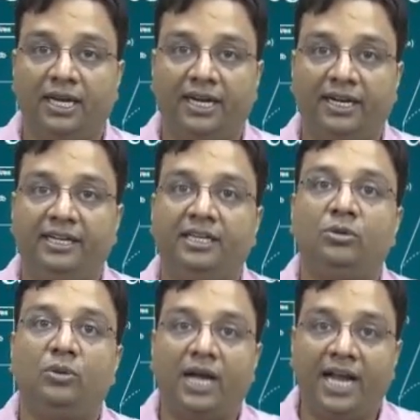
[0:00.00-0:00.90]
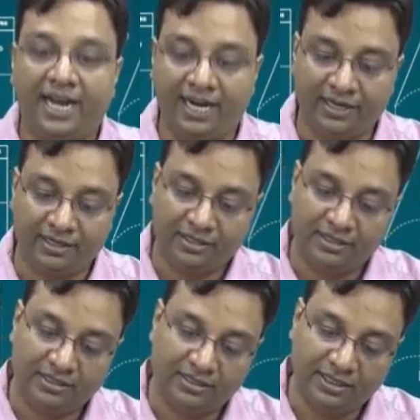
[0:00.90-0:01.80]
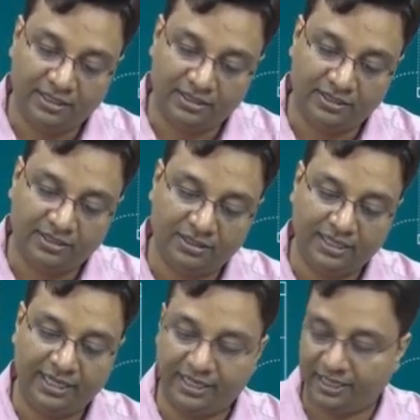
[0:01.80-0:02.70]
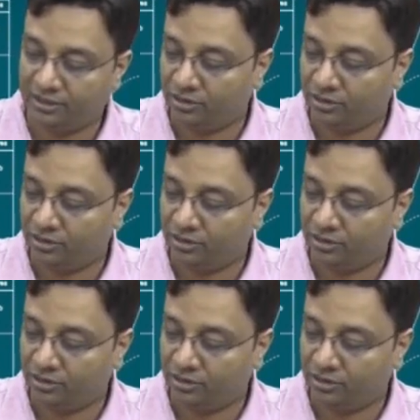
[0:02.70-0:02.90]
and I need to add this area,